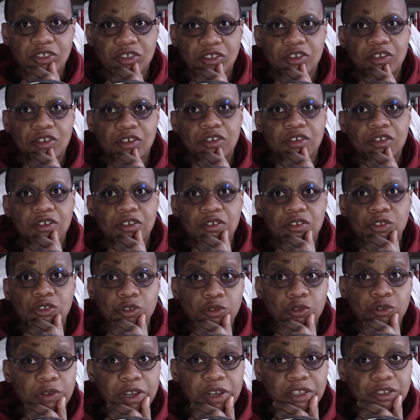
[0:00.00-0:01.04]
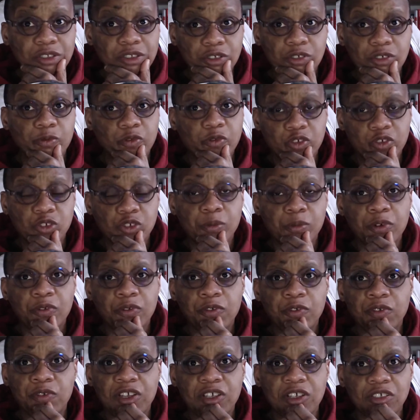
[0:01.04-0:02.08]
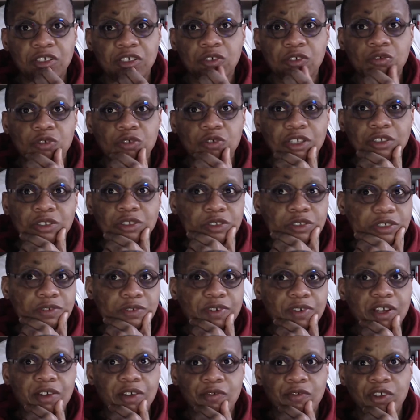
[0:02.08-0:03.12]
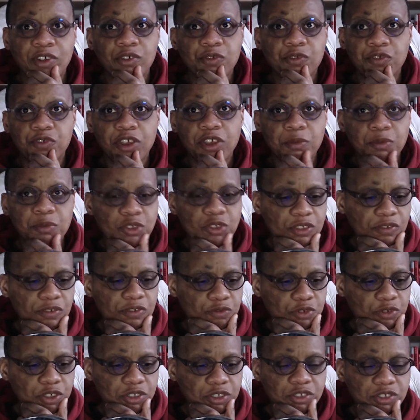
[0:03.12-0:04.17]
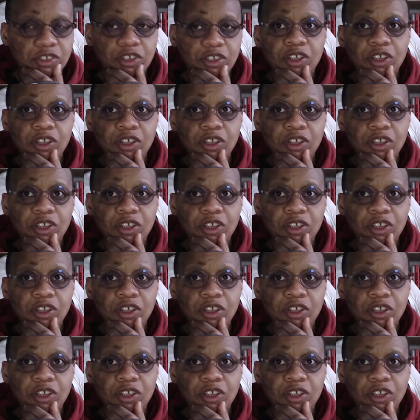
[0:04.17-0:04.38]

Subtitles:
songwriters, for some of them they are songwriters, they are very famous in France,